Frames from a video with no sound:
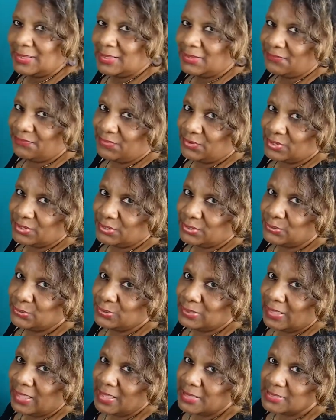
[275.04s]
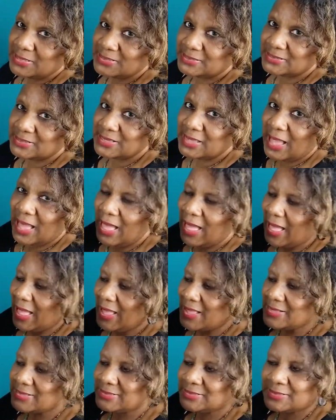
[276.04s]
For you ladies and
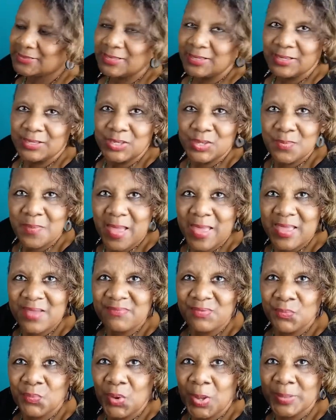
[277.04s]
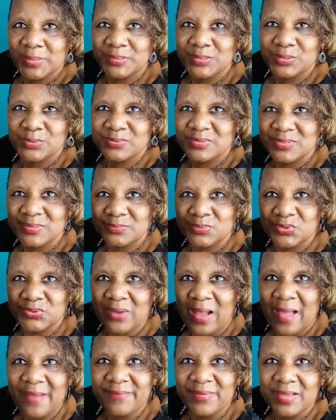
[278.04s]
guys, you may even want to do some
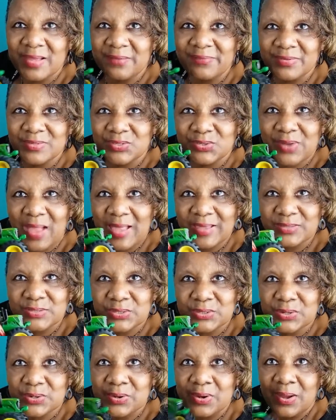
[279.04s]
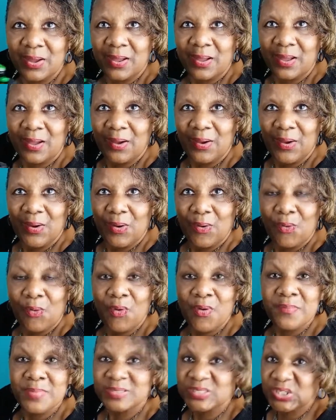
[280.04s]
driving of a tractor
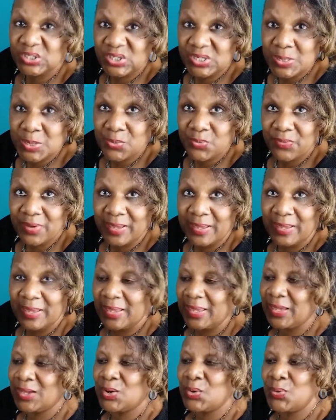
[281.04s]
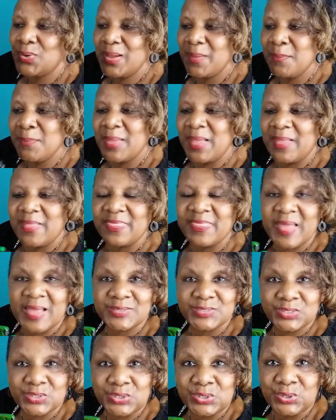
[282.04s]
or machinery, equipment
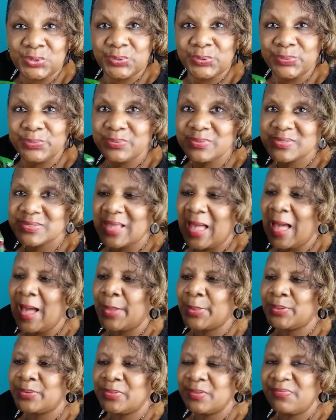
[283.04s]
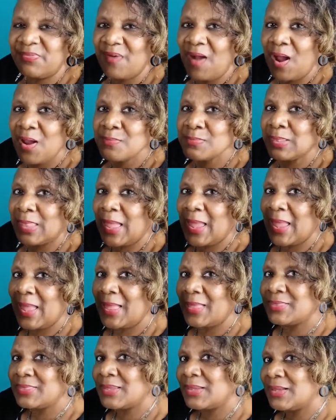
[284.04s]
that's used out on the
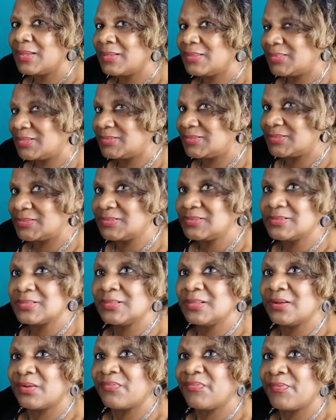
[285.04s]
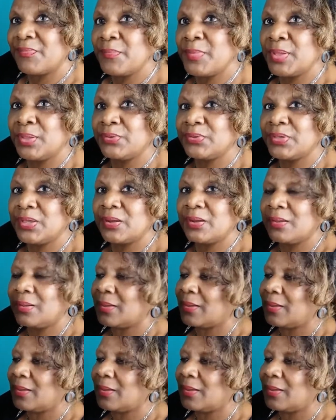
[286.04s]
farmland. Does this look familiar?